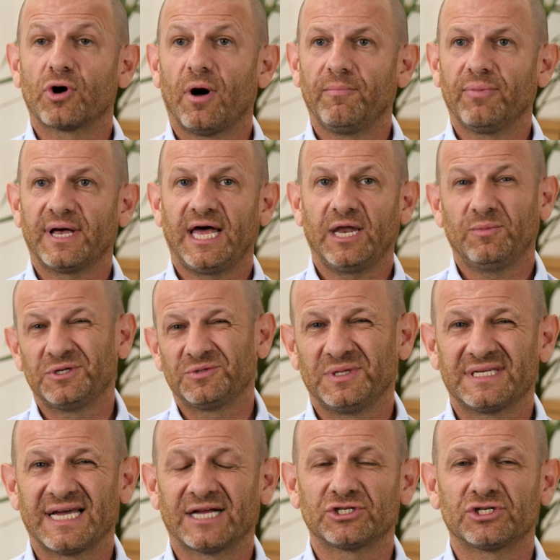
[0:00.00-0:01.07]
complicated, we
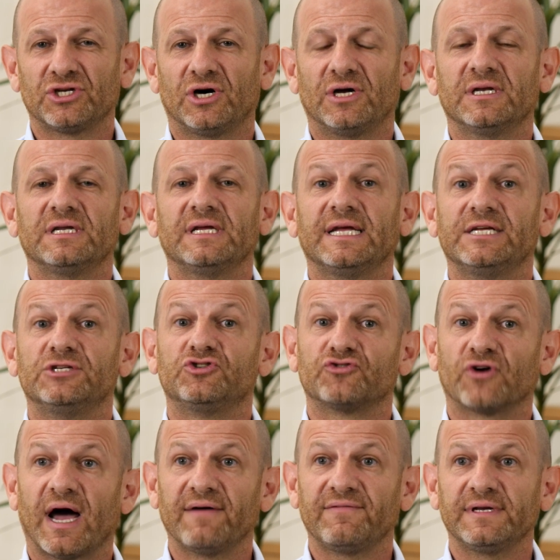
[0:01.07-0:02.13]
touched on, is
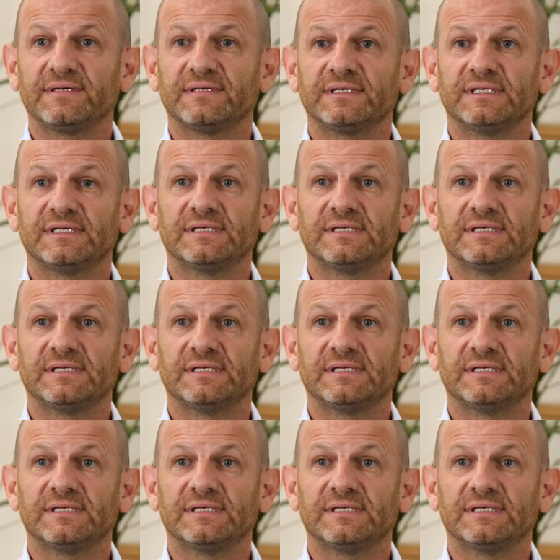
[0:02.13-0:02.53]
driving.